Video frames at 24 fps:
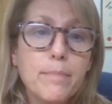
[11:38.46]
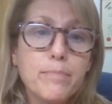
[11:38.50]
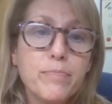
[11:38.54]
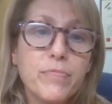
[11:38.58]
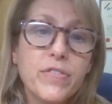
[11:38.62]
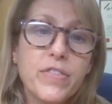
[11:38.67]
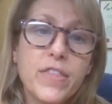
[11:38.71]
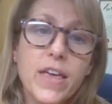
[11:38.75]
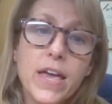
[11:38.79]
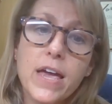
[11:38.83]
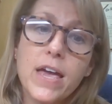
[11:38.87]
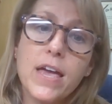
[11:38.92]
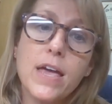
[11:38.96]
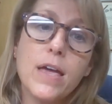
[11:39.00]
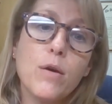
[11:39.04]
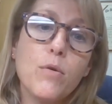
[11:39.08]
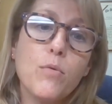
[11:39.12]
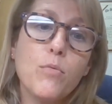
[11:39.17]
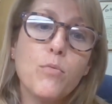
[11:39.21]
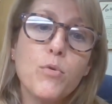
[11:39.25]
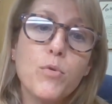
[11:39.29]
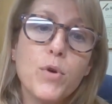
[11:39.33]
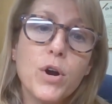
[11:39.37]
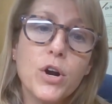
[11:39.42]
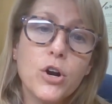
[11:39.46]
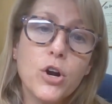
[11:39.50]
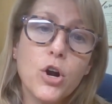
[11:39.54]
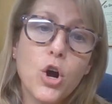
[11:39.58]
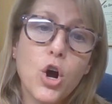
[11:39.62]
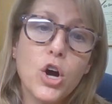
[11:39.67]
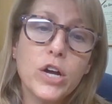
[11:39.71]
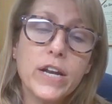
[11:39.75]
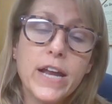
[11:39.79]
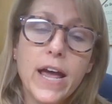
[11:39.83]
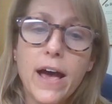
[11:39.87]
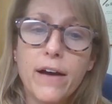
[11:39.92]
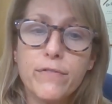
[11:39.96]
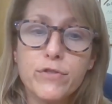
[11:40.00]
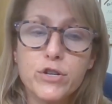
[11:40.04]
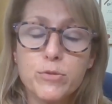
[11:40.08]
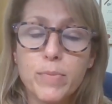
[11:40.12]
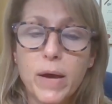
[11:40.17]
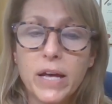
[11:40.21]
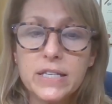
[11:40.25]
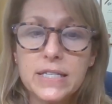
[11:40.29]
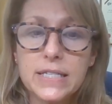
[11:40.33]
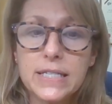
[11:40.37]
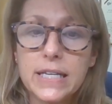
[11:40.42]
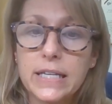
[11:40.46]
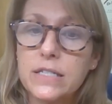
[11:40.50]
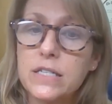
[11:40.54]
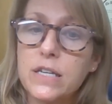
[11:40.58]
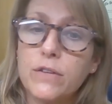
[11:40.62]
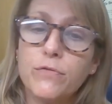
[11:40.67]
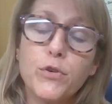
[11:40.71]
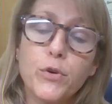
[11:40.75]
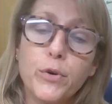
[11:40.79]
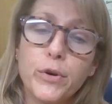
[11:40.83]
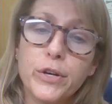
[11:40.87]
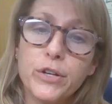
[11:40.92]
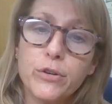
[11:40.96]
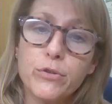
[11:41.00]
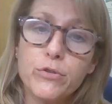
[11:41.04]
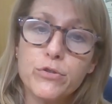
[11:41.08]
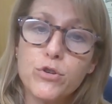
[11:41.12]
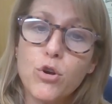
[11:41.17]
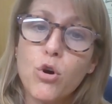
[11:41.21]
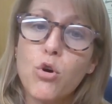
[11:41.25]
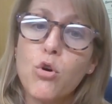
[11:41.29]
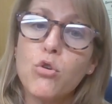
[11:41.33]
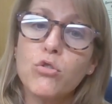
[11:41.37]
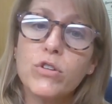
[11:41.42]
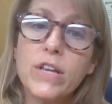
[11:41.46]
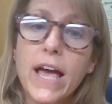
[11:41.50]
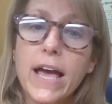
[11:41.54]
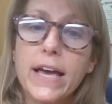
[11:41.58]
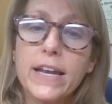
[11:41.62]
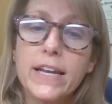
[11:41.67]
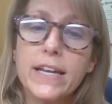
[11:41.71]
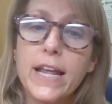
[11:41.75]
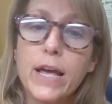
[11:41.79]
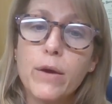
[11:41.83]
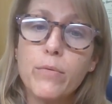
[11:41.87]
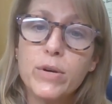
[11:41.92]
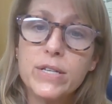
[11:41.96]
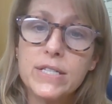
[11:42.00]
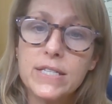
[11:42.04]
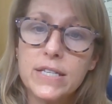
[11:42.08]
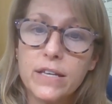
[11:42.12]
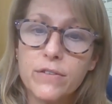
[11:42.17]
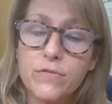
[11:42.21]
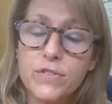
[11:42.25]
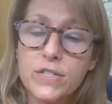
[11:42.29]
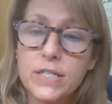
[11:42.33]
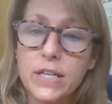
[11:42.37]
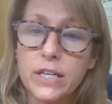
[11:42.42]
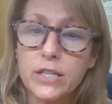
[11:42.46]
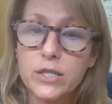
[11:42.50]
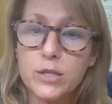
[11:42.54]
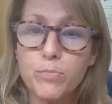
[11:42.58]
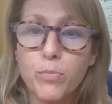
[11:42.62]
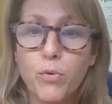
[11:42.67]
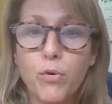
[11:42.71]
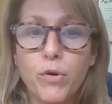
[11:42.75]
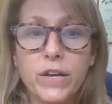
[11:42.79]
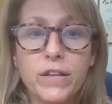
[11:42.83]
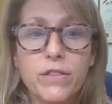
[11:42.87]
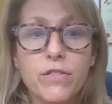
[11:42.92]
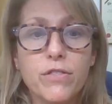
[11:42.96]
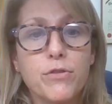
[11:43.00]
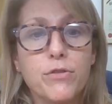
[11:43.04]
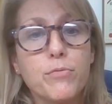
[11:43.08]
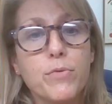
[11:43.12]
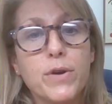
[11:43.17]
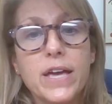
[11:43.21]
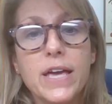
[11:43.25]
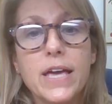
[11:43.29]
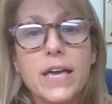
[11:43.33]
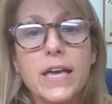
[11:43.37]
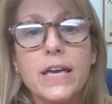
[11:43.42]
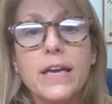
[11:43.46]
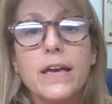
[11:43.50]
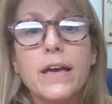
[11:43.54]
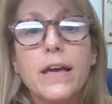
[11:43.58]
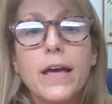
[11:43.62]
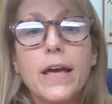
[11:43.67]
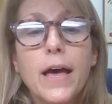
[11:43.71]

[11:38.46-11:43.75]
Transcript: They were on average about 64 years old, had an A1C of 6.3.